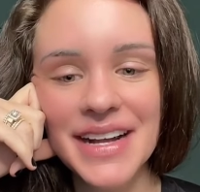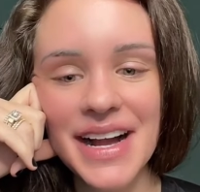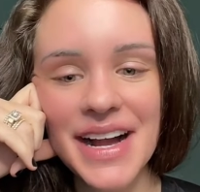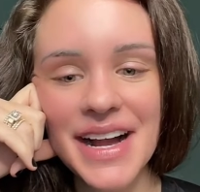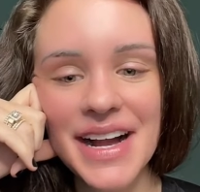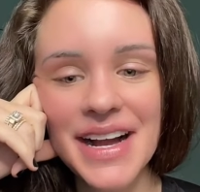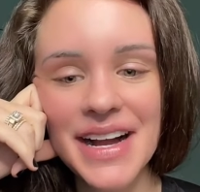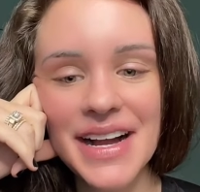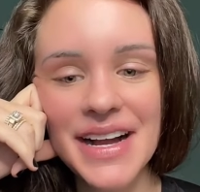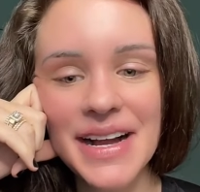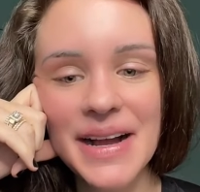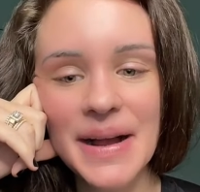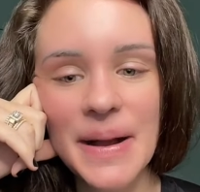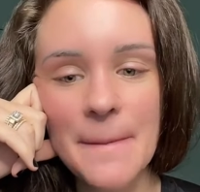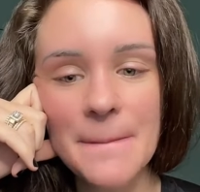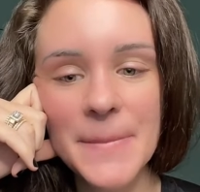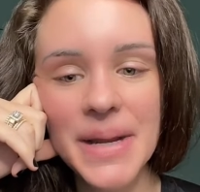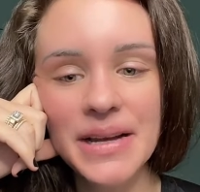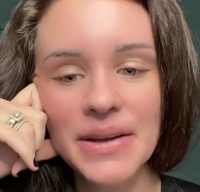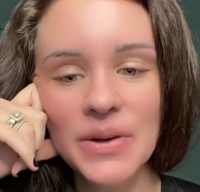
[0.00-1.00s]

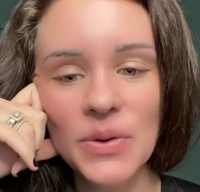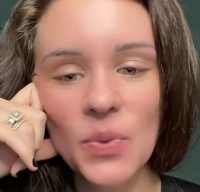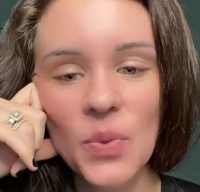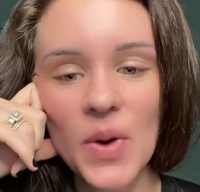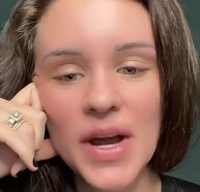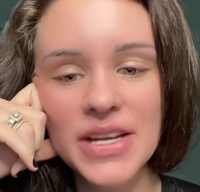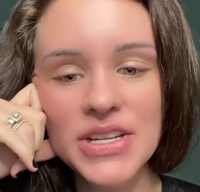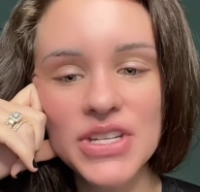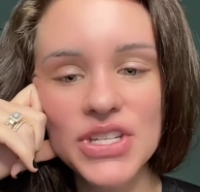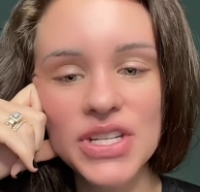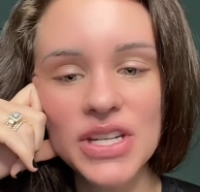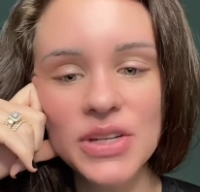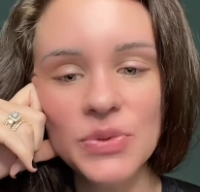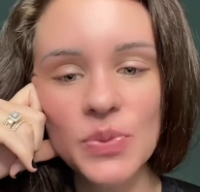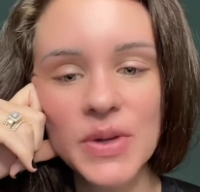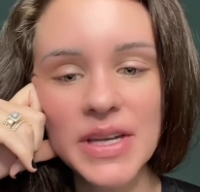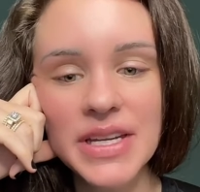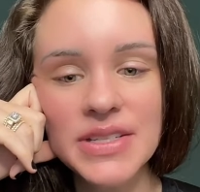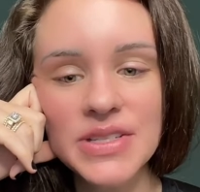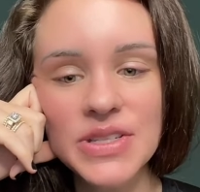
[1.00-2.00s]
Um, what
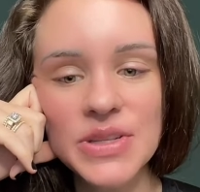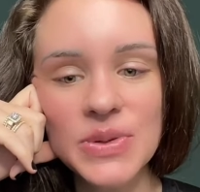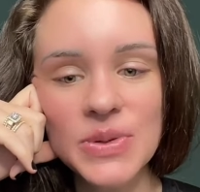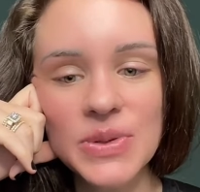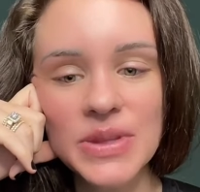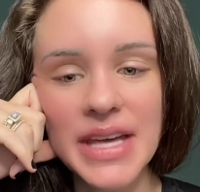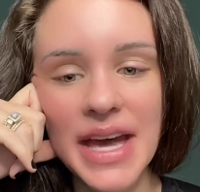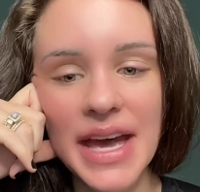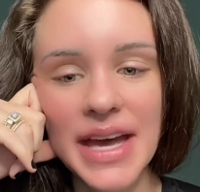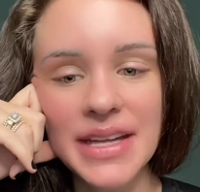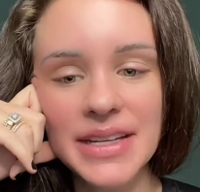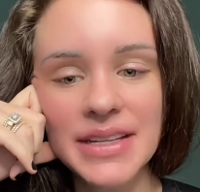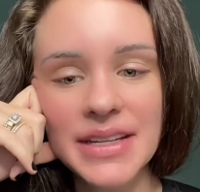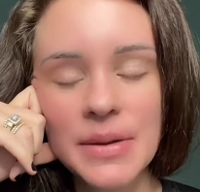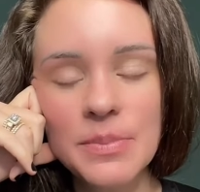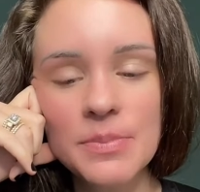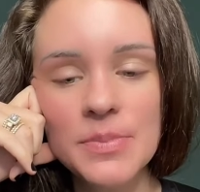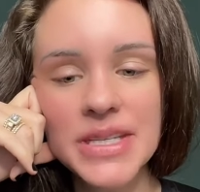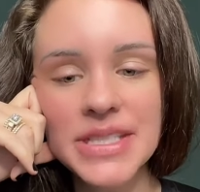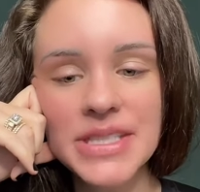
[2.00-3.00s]
should we do
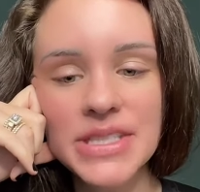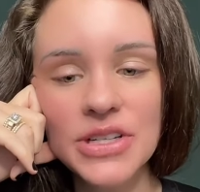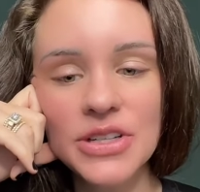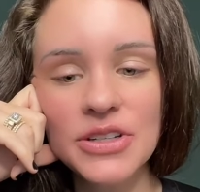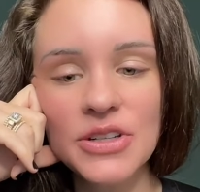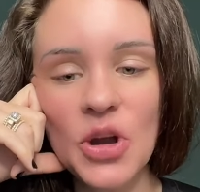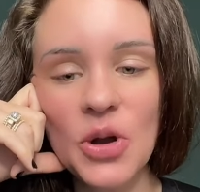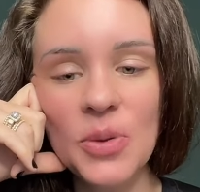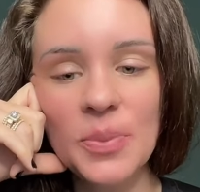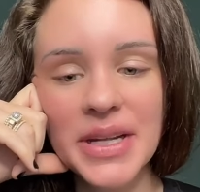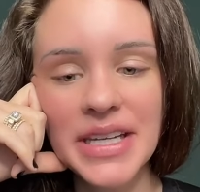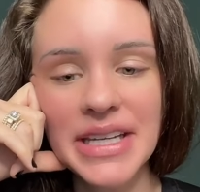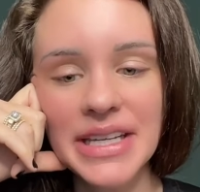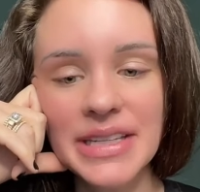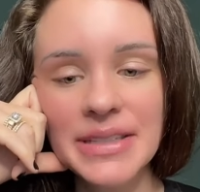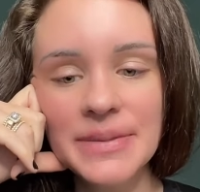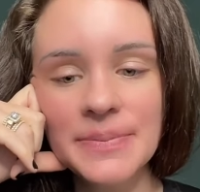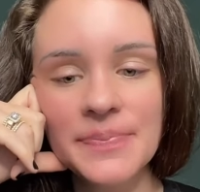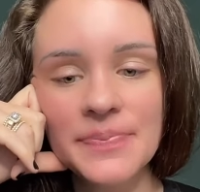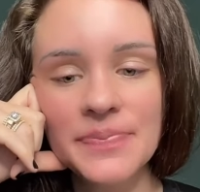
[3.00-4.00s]
then? Mr.
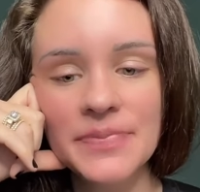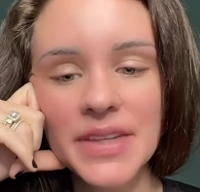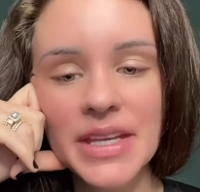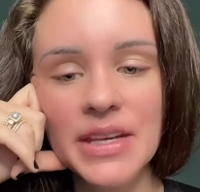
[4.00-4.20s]
Nobody,